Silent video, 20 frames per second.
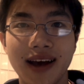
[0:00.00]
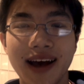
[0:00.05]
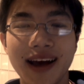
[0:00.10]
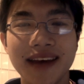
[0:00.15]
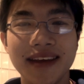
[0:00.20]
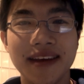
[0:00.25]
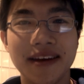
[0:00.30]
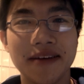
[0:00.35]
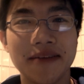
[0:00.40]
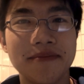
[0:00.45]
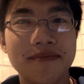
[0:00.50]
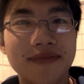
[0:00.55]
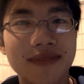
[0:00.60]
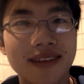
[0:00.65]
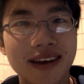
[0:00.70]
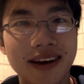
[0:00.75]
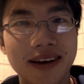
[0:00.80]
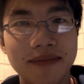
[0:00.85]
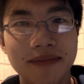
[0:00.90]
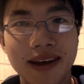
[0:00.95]
Hi
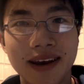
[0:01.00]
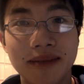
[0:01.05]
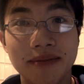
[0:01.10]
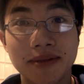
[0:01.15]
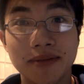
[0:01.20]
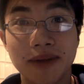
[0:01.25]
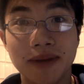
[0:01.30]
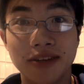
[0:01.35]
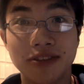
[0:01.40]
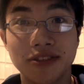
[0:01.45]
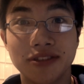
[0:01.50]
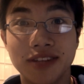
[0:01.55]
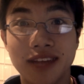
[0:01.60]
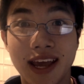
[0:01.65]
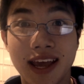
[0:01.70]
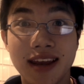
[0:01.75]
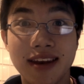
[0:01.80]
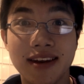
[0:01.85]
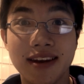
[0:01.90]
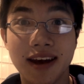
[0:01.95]
there, my name is Patrick
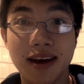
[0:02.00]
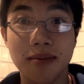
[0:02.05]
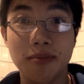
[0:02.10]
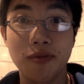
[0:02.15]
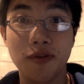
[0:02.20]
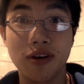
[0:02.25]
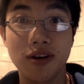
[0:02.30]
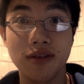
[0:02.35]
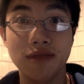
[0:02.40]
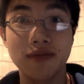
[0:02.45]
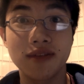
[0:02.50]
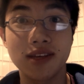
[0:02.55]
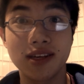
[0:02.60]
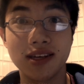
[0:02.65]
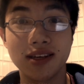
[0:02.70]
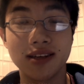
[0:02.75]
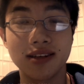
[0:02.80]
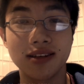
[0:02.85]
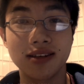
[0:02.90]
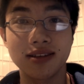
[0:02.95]
Tan and I'm one of
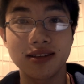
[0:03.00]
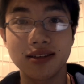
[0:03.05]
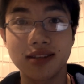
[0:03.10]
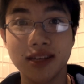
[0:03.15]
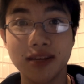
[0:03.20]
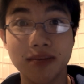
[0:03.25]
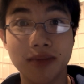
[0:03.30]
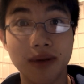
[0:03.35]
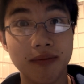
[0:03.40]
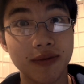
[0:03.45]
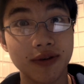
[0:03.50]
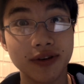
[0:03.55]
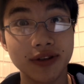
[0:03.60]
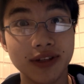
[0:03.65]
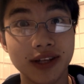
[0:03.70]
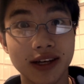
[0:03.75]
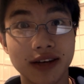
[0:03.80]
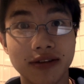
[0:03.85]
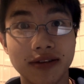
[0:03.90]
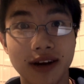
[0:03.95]
the team
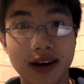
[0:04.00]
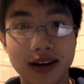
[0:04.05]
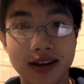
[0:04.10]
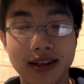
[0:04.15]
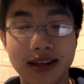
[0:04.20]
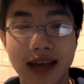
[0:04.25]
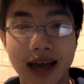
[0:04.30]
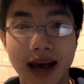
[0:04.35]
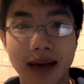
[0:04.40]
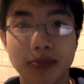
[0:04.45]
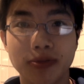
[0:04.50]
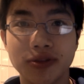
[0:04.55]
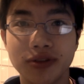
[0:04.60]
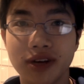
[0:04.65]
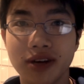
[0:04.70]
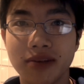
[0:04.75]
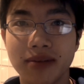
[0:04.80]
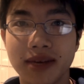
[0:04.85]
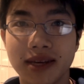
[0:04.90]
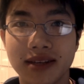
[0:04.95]
members that created the app
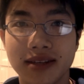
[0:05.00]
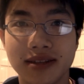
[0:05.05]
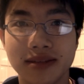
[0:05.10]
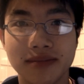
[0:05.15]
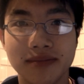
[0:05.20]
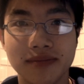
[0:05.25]
TrailMix.